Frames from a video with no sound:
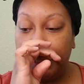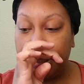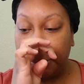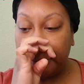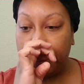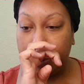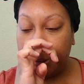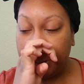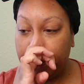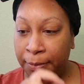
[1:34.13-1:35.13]

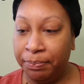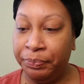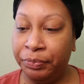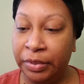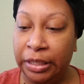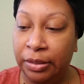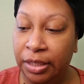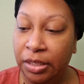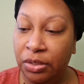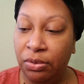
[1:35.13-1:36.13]
So
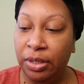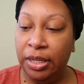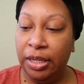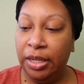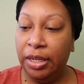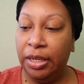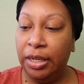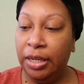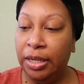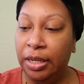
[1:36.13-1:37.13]
let's go
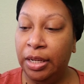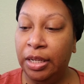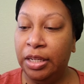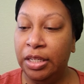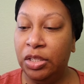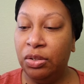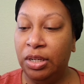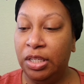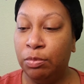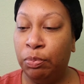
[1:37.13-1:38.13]
ahead and get to
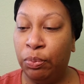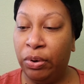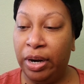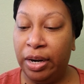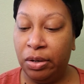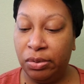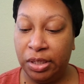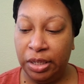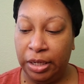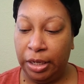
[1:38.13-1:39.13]
these brows,
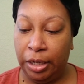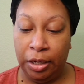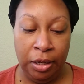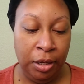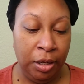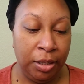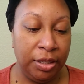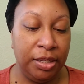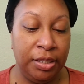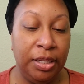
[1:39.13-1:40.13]
honey.
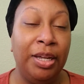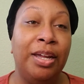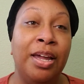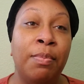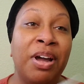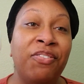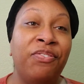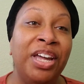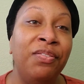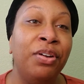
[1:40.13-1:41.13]
Let's see. And my
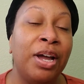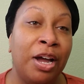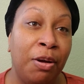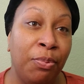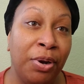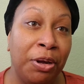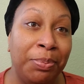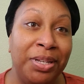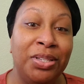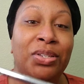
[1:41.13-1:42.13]
favorite
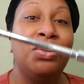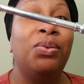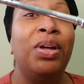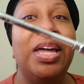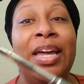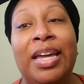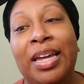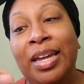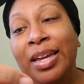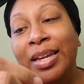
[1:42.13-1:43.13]
eyebrow pencil
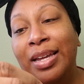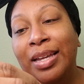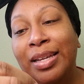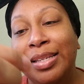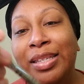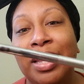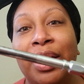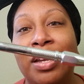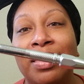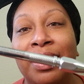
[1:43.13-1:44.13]
is
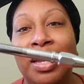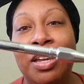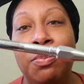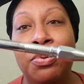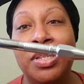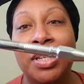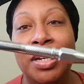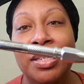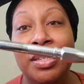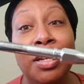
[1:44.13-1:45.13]
the
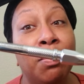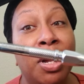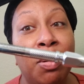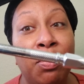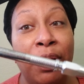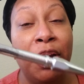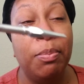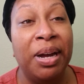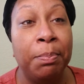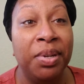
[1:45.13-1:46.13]
Precisely My
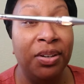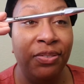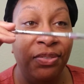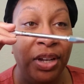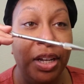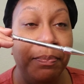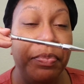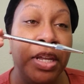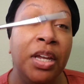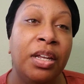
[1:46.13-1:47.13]
Brow by
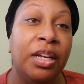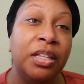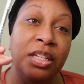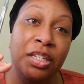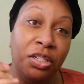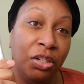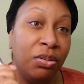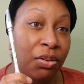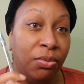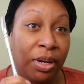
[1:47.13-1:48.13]
Benefit. Now this
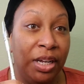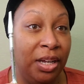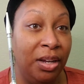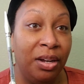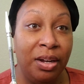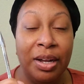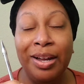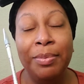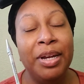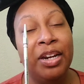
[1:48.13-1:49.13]
joker right here,
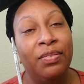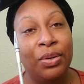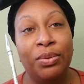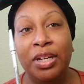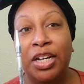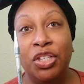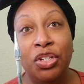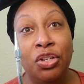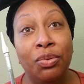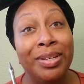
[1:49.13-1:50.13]
I'm not even gonna lie
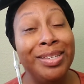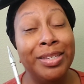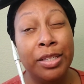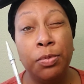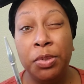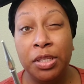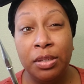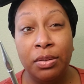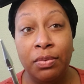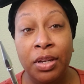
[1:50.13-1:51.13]
to you, it's
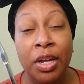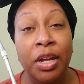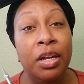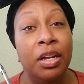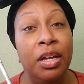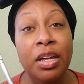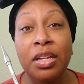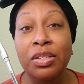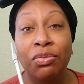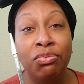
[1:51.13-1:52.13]
expensive.
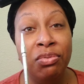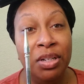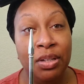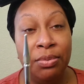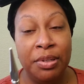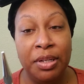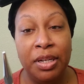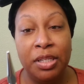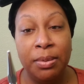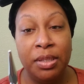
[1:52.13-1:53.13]
It's really,
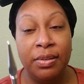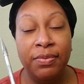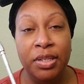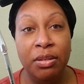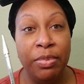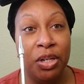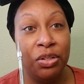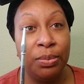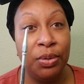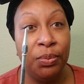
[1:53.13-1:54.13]
really expensive. It's
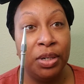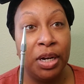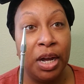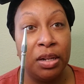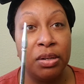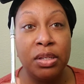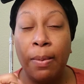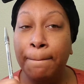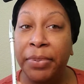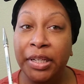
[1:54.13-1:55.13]
about $21,
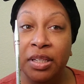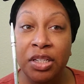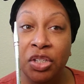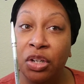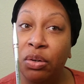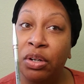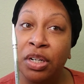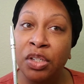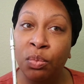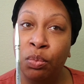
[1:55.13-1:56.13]
but this joker
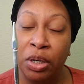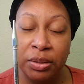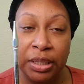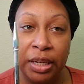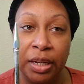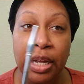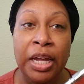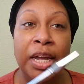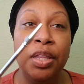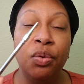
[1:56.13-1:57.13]
is worth it.
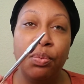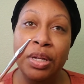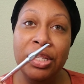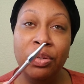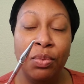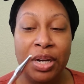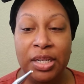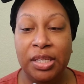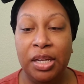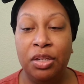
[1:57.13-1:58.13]
And the reason why
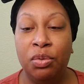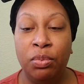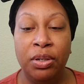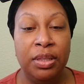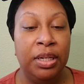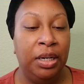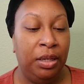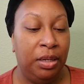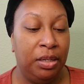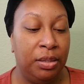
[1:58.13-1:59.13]
I say it's worth it
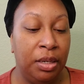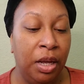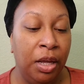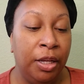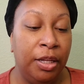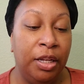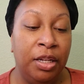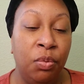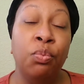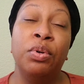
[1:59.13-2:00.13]
is
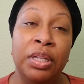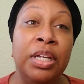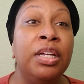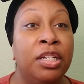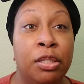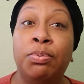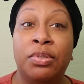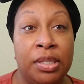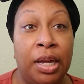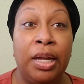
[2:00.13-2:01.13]
it really is
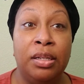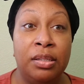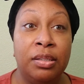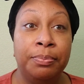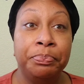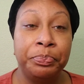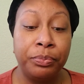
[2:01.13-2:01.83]
precise.